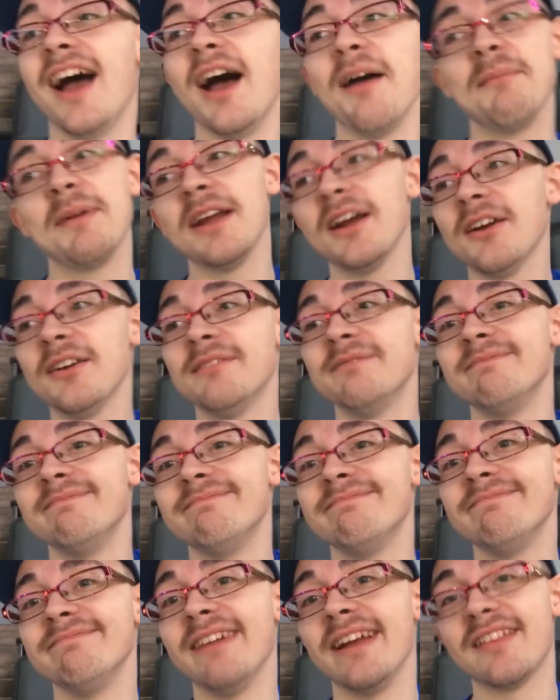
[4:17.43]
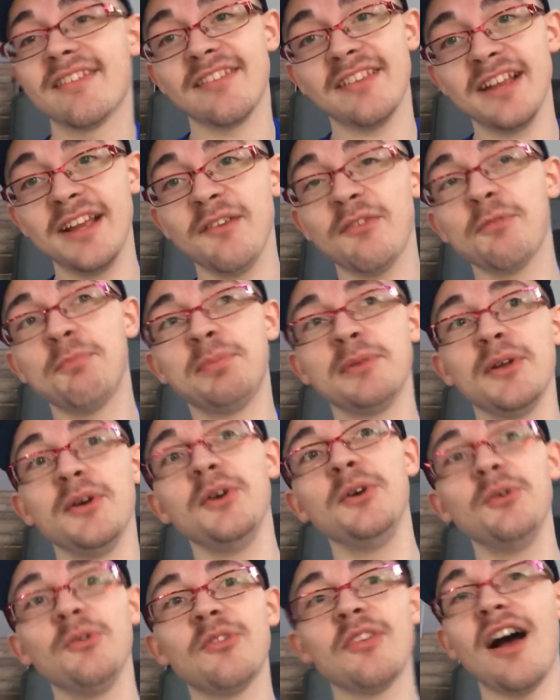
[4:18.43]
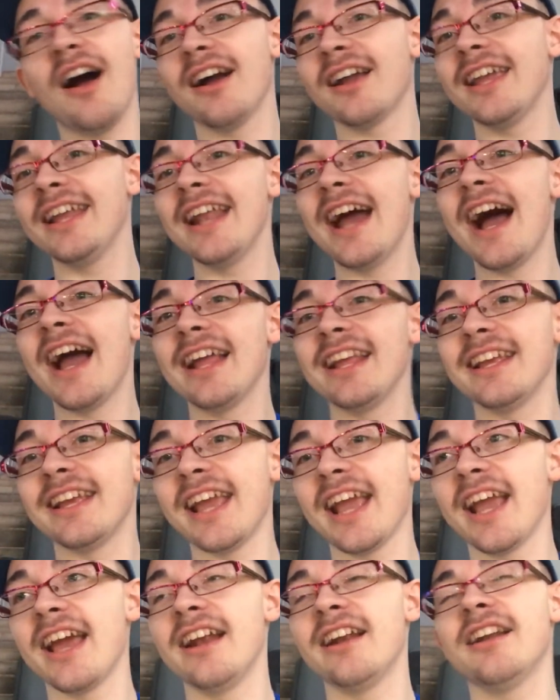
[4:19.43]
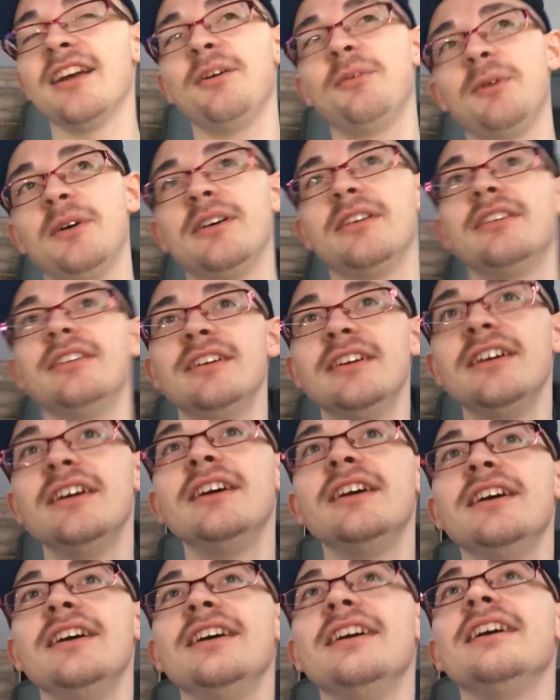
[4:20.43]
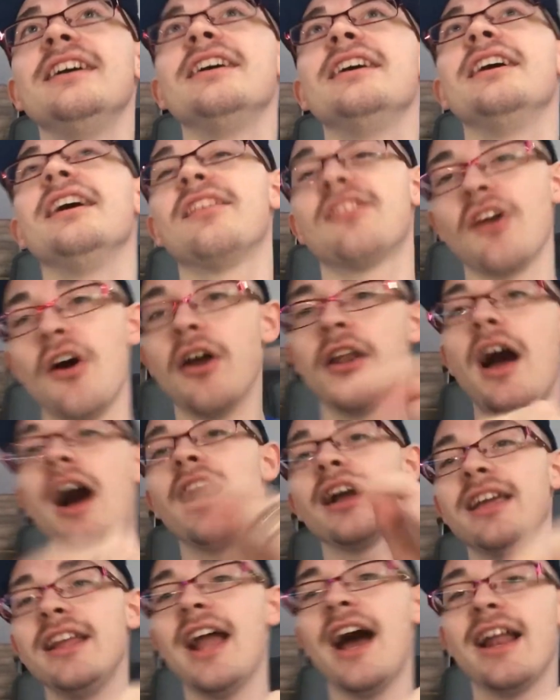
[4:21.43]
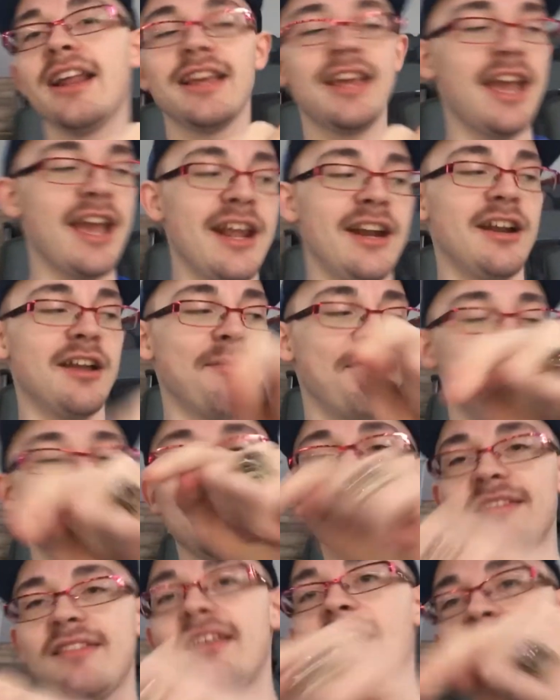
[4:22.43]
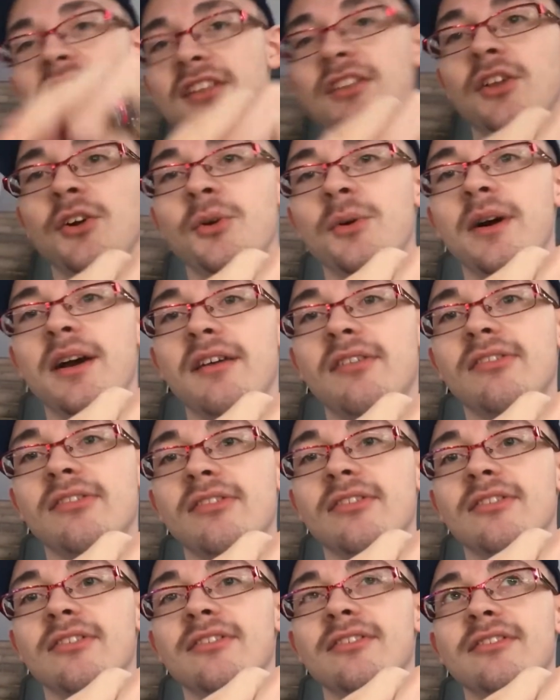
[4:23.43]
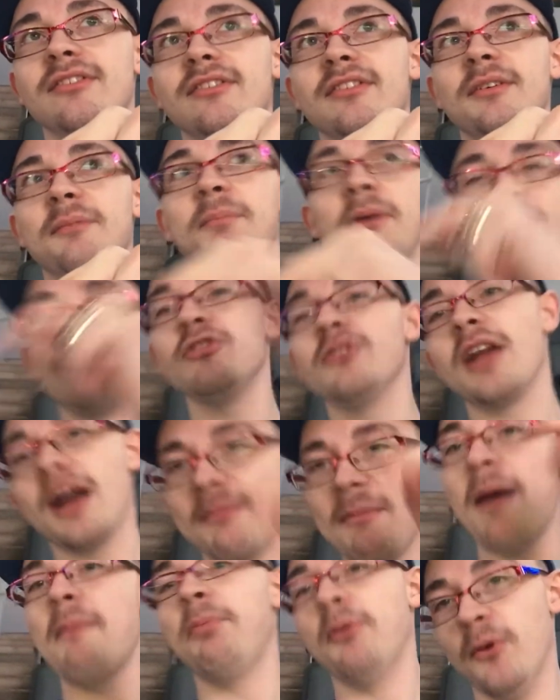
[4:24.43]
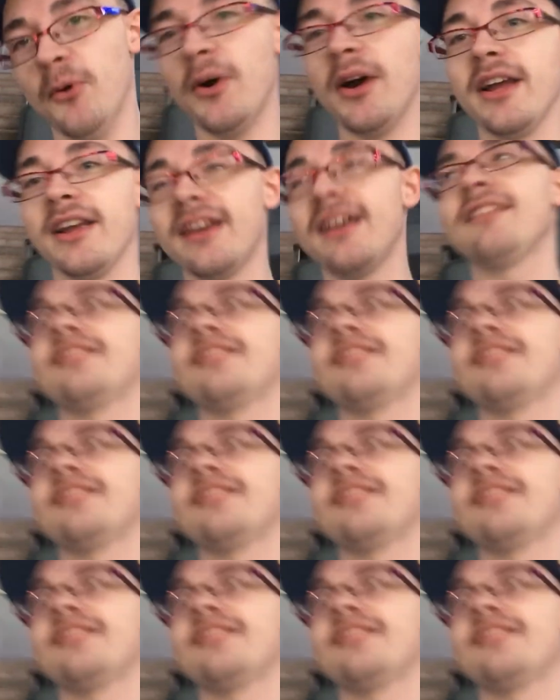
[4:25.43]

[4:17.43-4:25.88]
I'm here. It's Leafs Blues hockey night in Canada. Well, it's on hockey night in Canada, but in St. Louis. But you get my point,